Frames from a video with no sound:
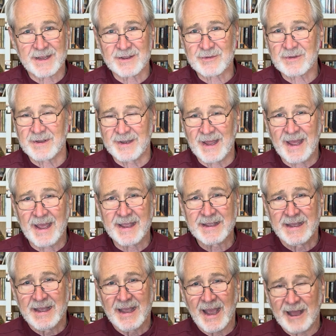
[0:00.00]
us today.
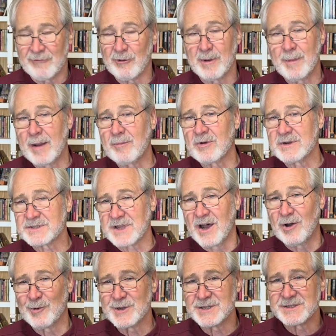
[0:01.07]
And remember, as
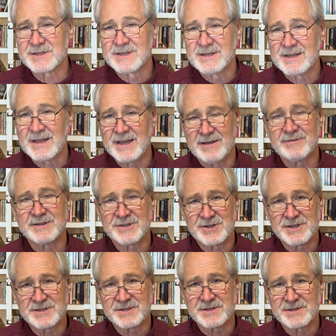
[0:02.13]
always, even
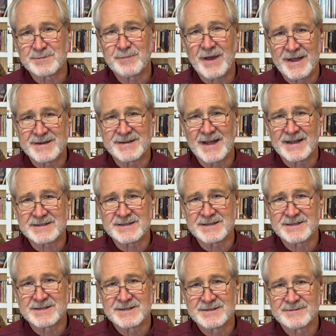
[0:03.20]
Jesus paid taxes.